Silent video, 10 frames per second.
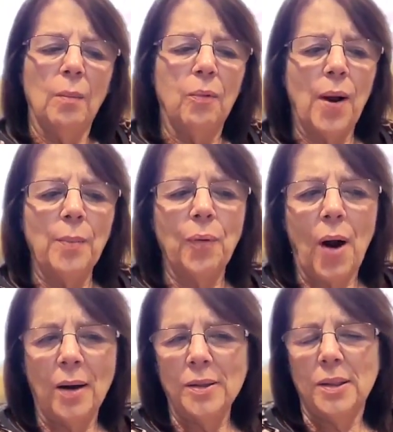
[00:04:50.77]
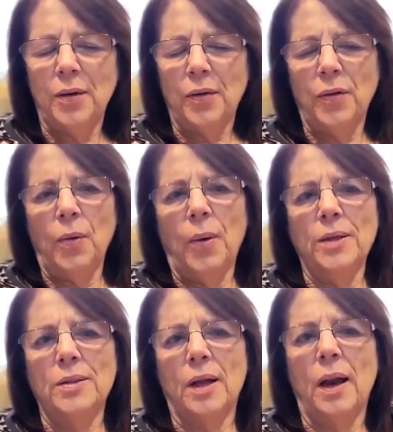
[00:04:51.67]
bread products here in the
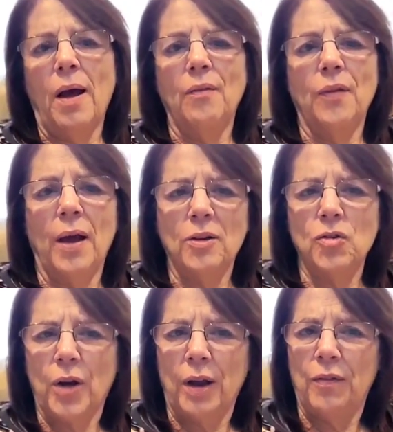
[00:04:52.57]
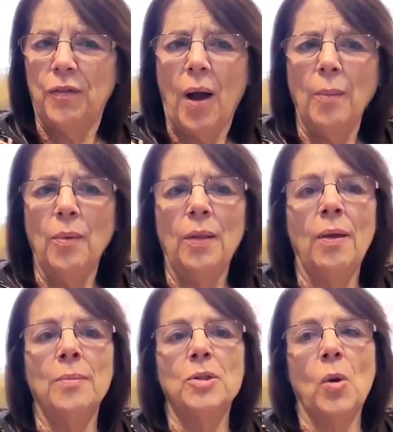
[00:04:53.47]
US that have extra added fiber in
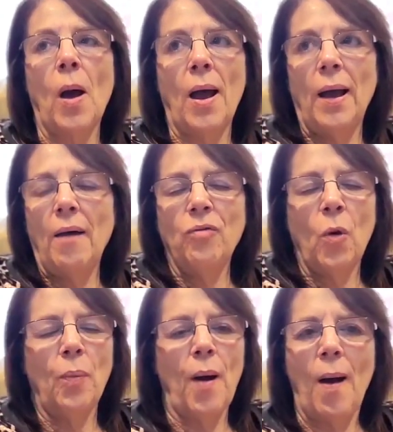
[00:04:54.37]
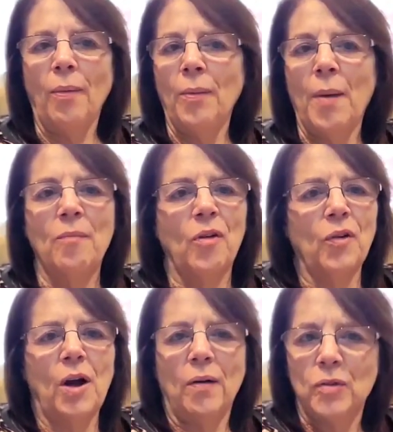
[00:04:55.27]
them. So I have no problem. I'm very
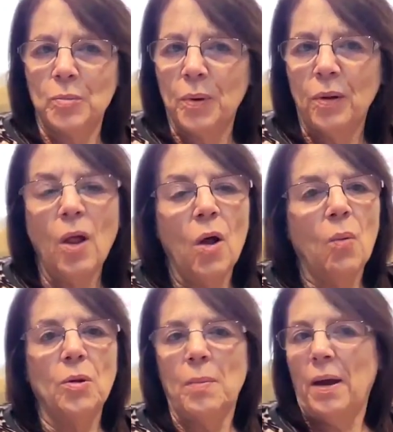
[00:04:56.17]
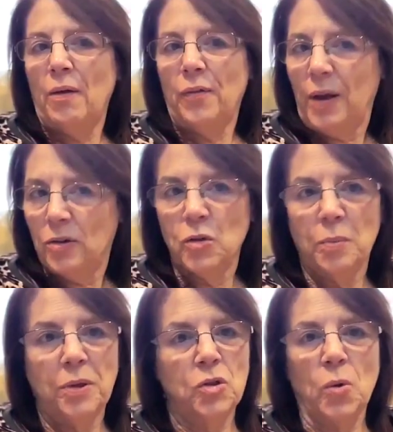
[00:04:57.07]
comfortable with my healthy extra
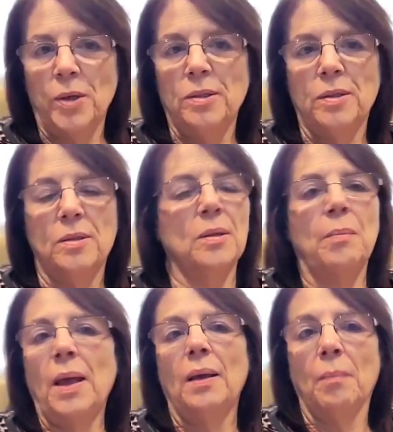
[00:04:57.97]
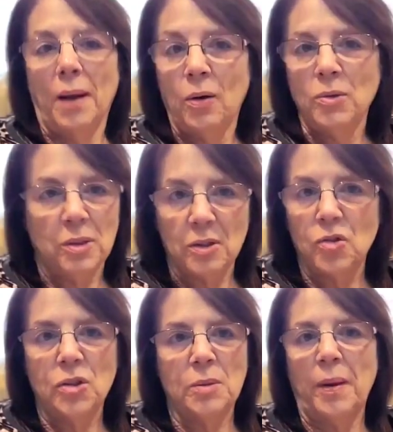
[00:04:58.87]
B choices and making my own
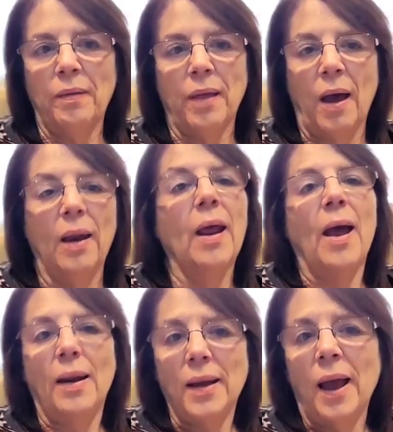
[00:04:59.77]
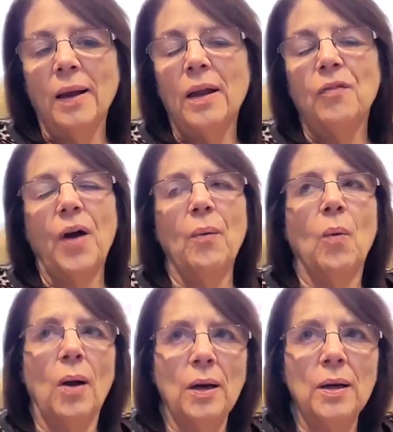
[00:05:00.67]
decisions about that. And again, if I
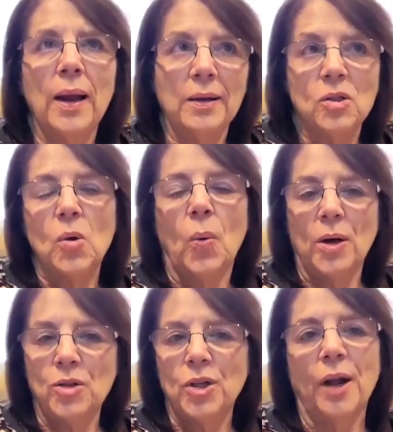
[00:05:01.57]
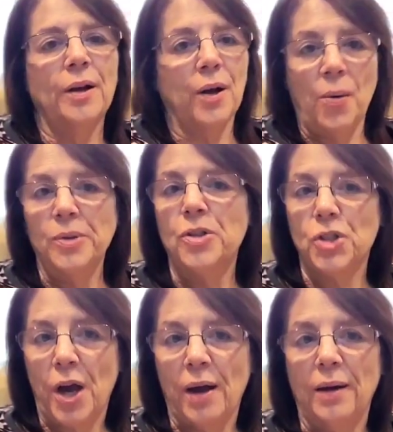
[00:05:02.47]
wanted to ask a question, I could go into
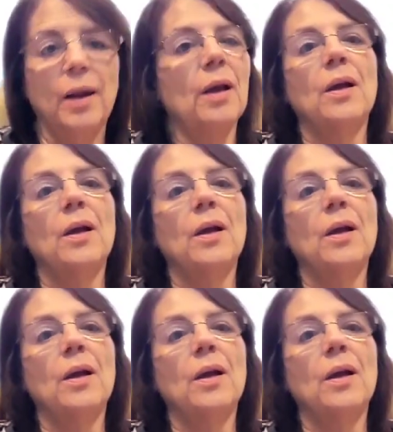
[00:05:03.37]
chat.